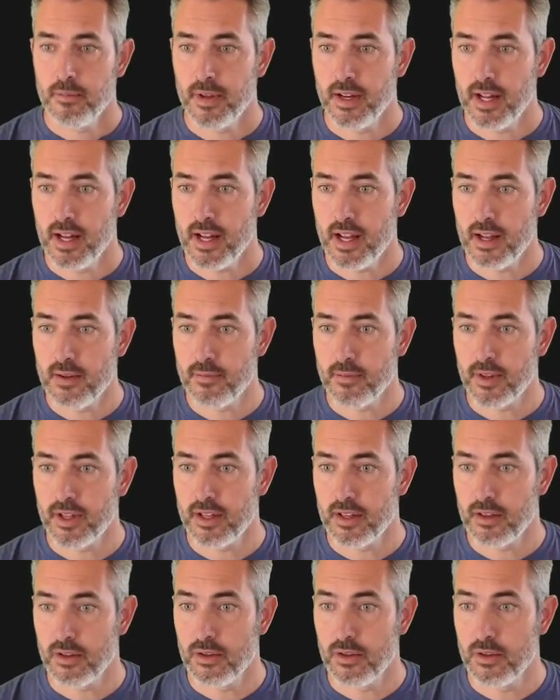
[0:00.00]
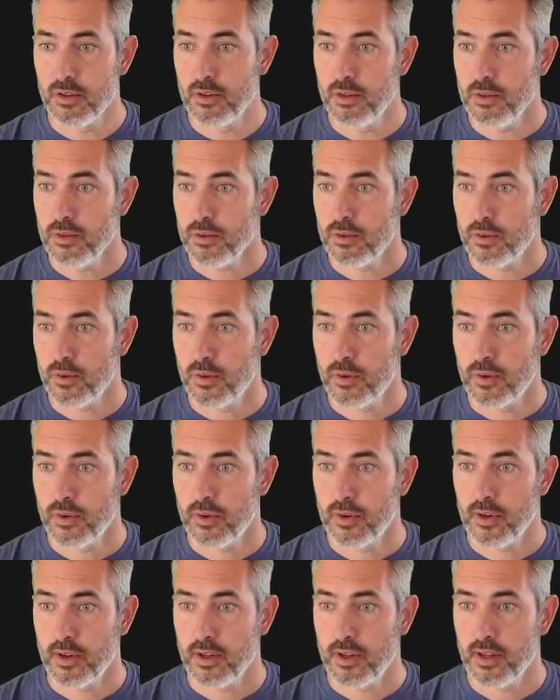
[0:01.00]
I am gonna go
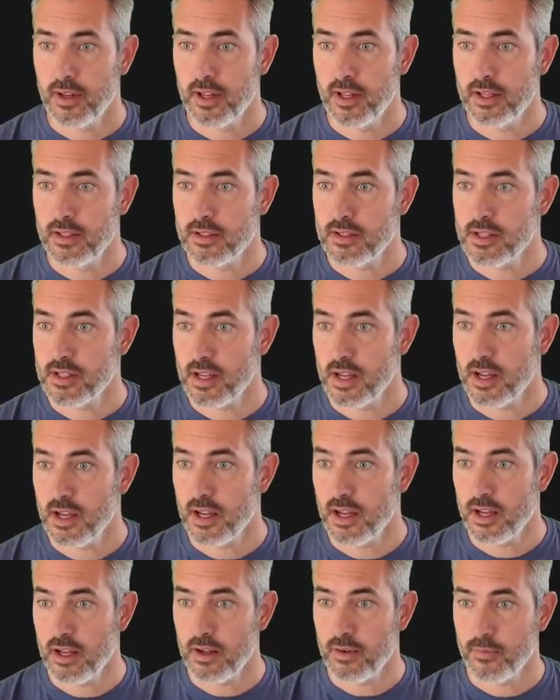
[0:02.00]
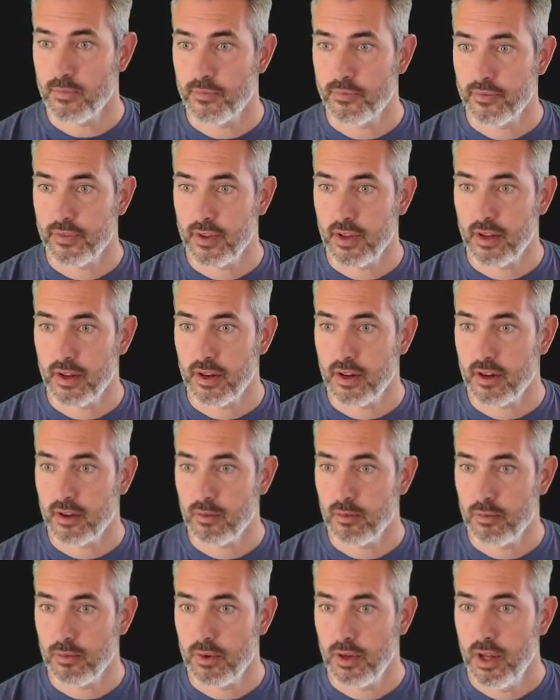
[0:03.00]
and say
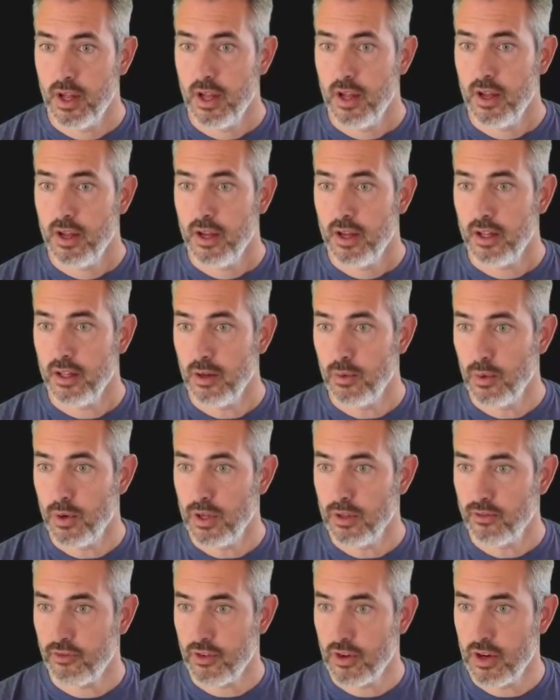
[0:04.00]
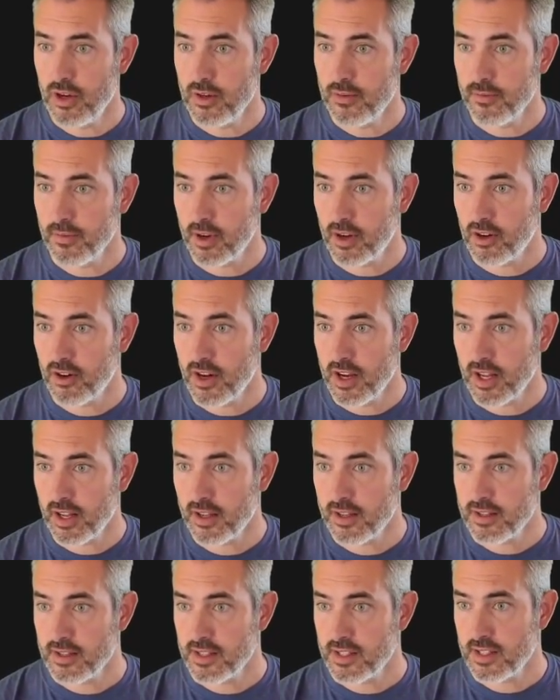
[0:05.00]
hello world from
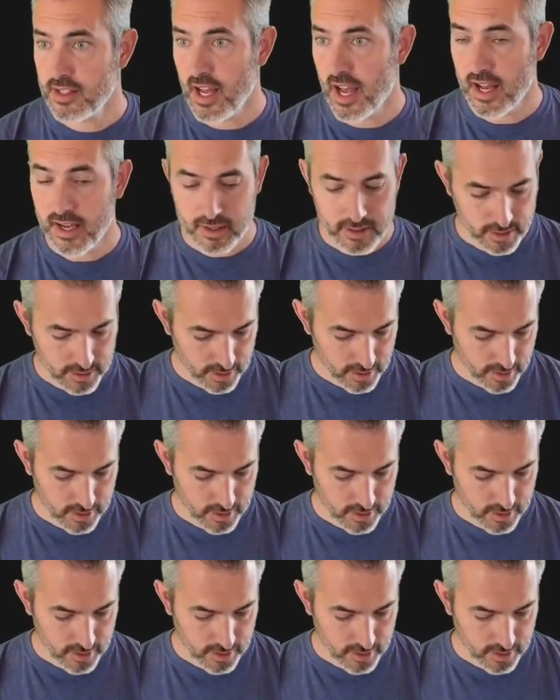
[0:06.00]
CrickStacks.